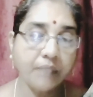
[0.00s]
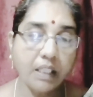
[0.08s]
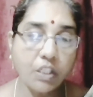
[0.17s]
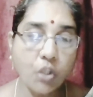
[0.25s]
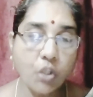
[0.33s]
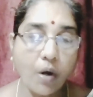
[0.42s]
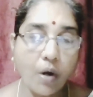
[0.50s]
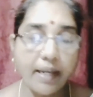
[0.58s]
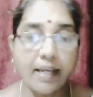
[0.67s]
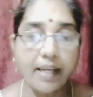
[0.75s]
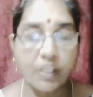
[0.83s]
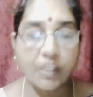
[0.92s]
the joy
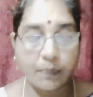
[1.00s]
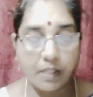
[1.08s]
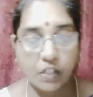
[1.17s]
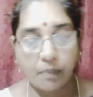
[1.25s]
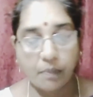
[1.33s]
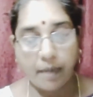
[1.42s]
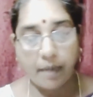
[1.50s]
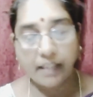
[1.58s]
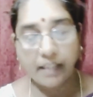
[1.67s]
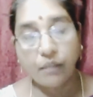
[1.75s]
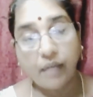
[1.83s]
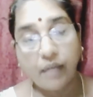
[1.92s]
expressed by
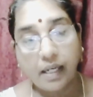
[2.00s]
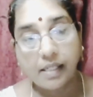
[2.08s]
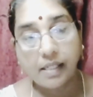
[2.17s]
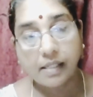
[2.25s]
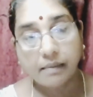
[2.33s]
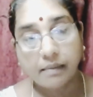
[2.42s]
the flowers